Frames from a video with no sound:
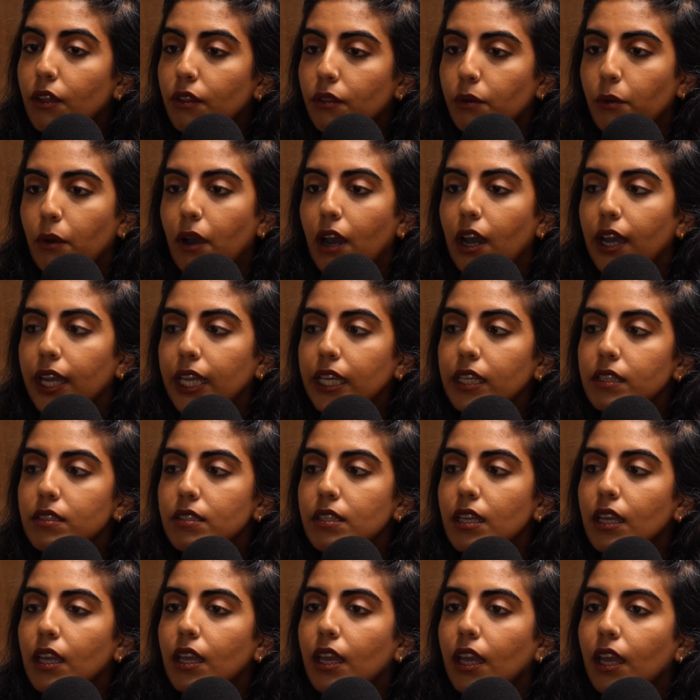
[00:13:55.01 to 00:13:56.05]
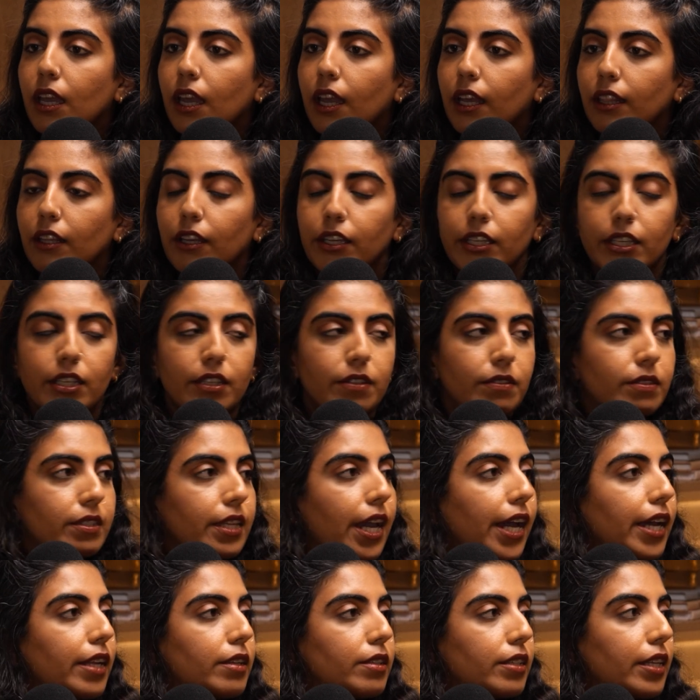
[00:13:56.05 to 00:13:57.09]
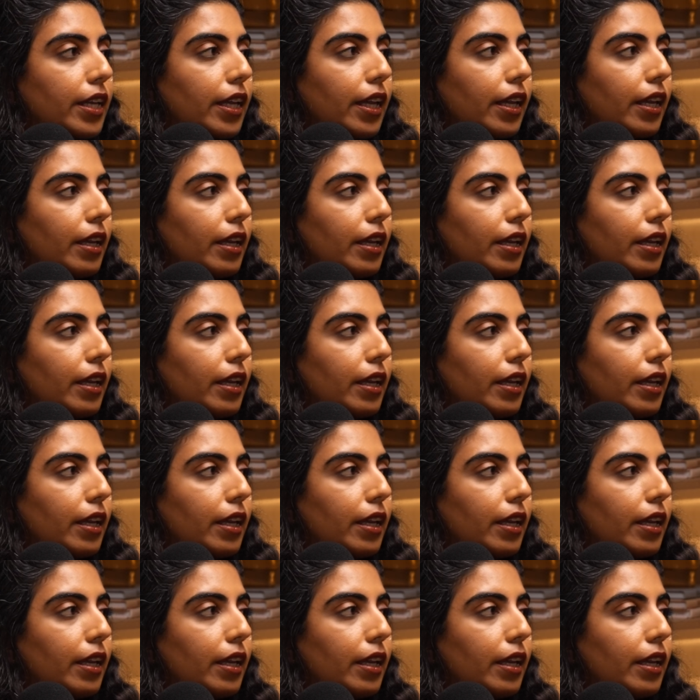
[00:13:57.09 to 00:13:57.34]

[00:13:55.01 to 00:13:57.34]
Otherwise, like you said,